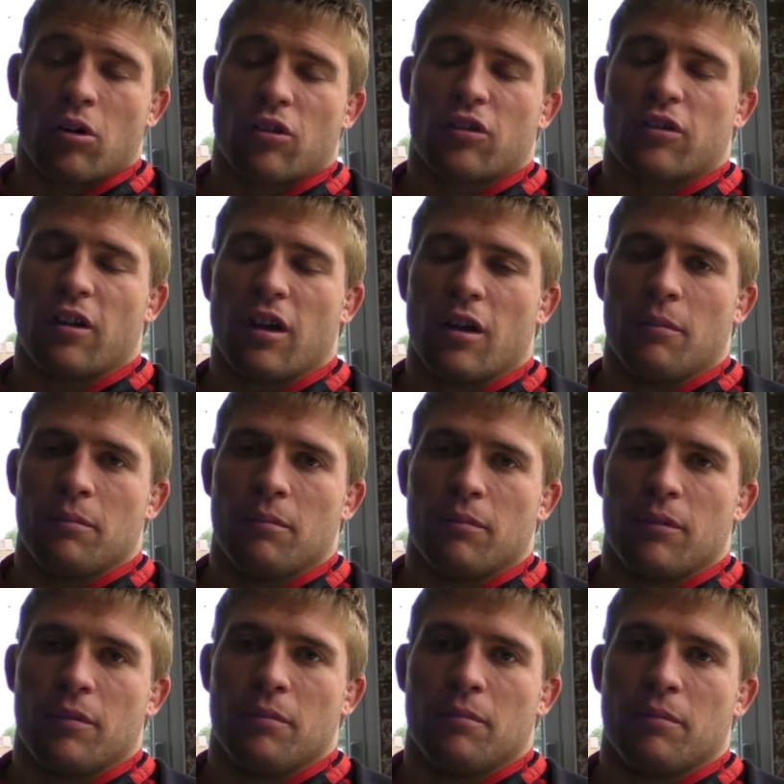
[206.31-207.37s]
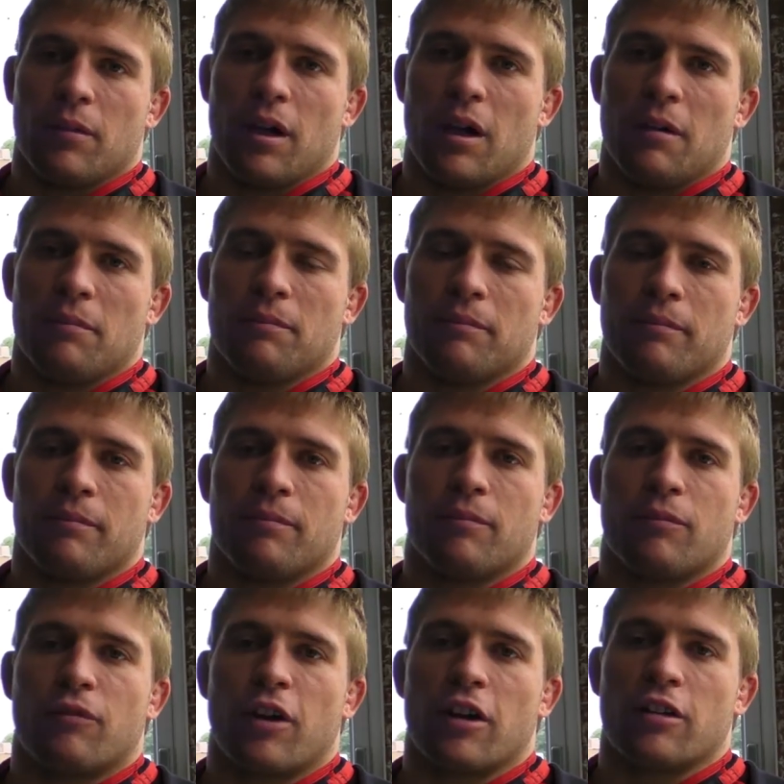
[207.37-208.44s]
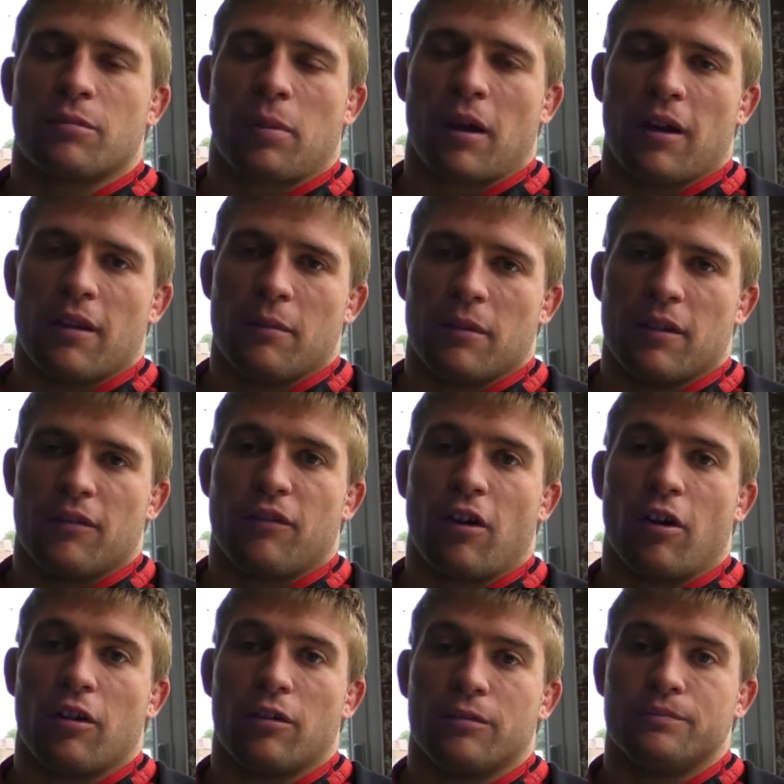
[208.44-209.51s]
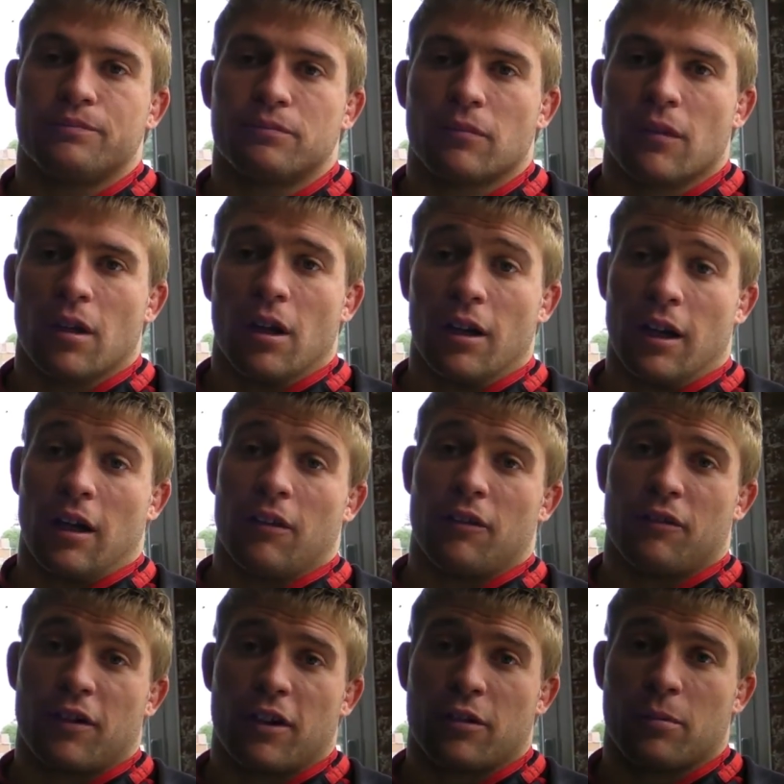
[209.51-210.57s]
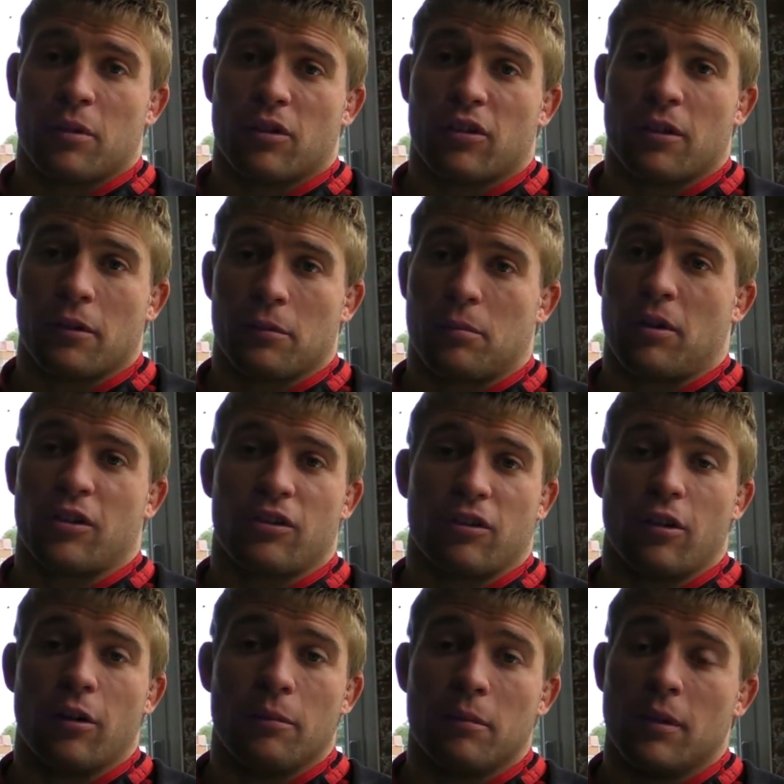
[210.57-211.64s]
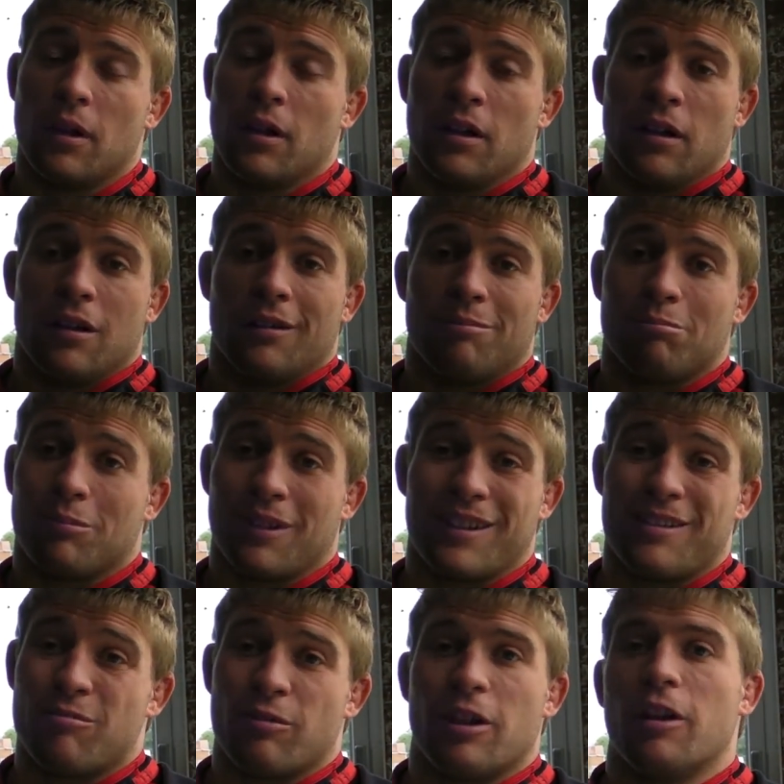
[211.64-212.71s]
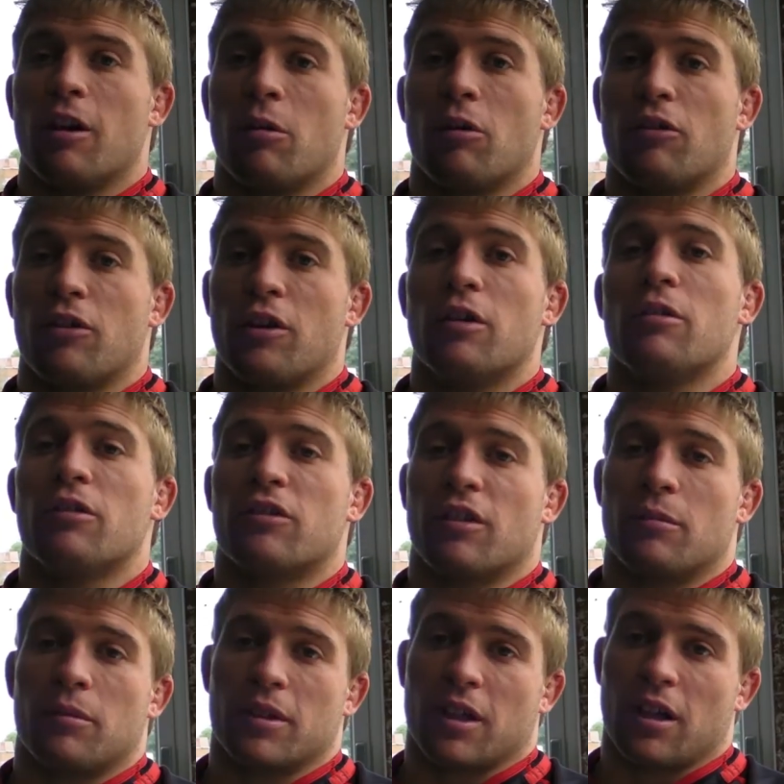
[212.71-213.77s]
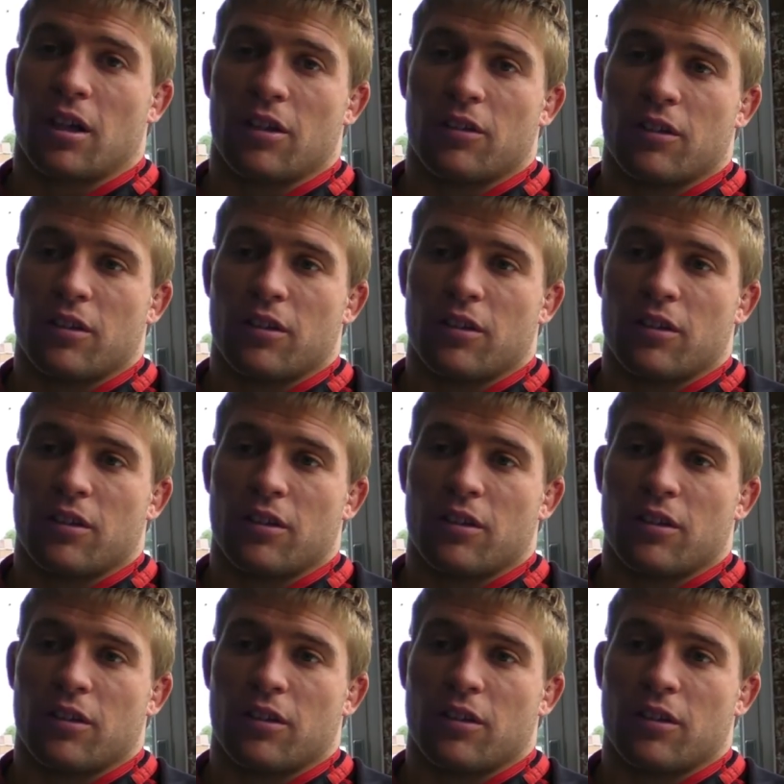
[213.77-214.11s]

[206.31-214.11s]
I watched the French play them in the final, and how the French put so much pressure on them. They didn't really know what to do in some regards.